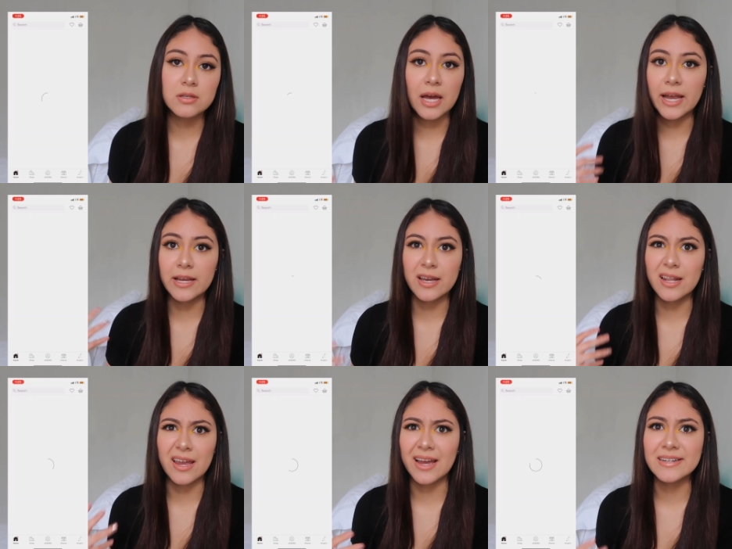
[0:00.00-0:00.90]
I
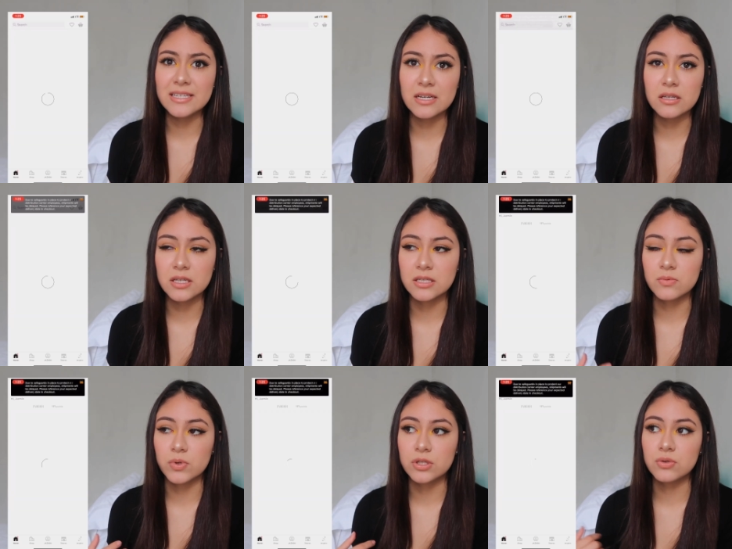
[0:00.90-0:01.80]
get like ideas
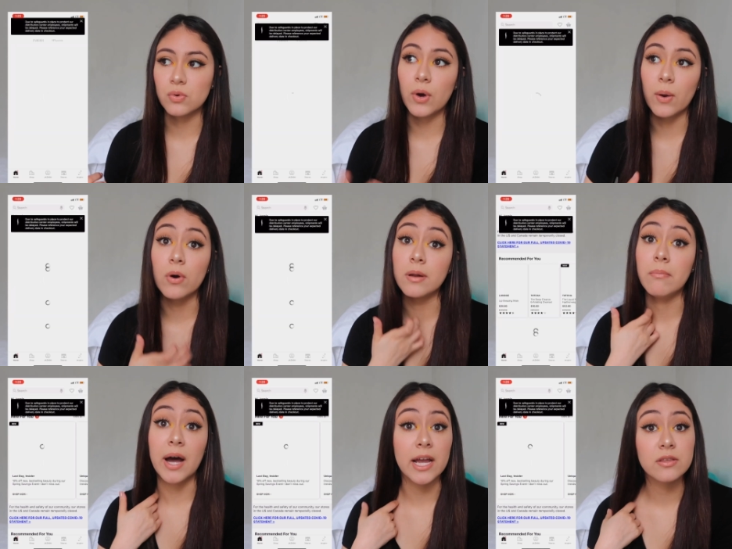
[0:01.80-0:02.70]
as I want to
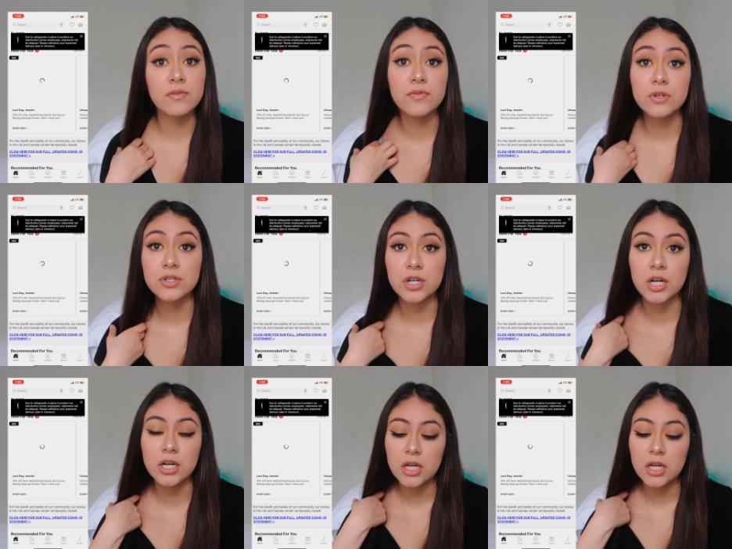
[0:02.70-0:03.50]
buy in the future.